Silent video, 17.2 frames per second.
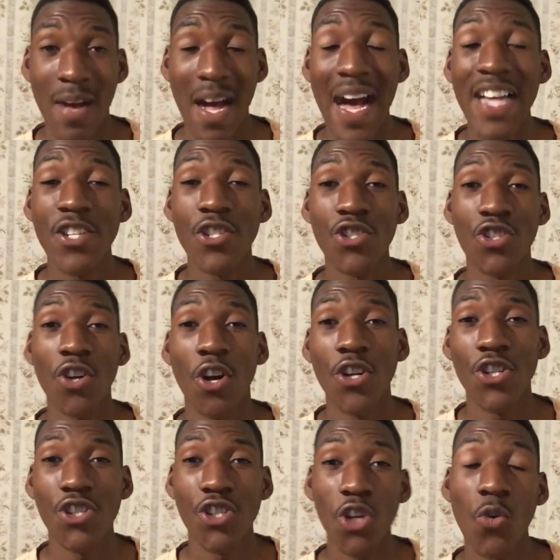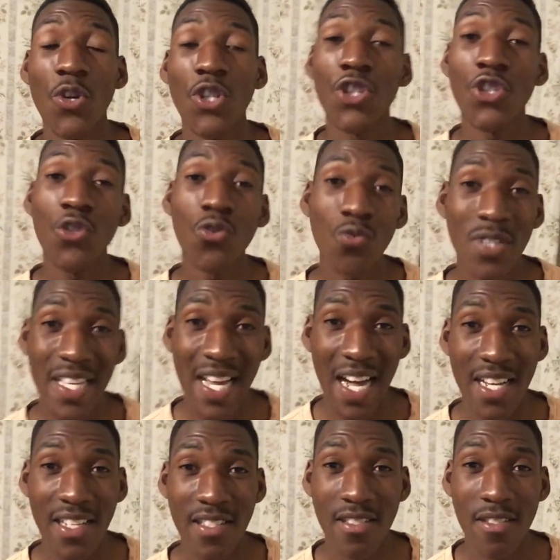I enjoy showing you
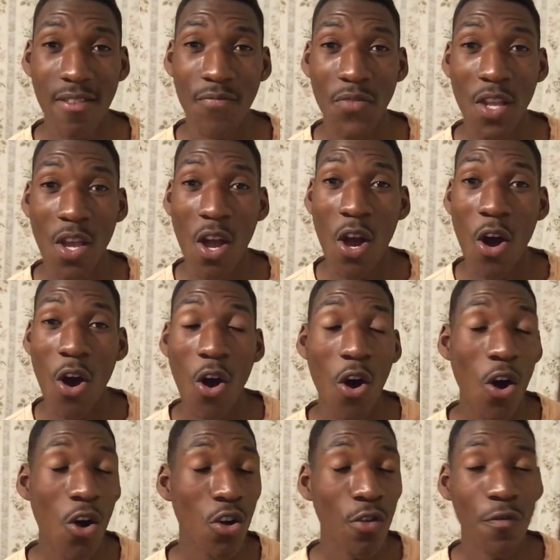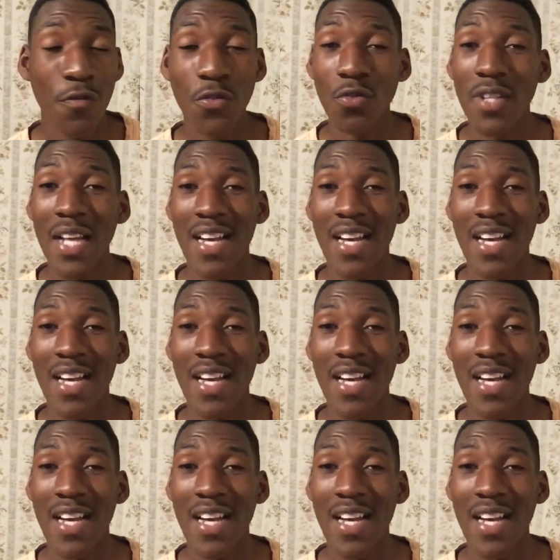guys, all of you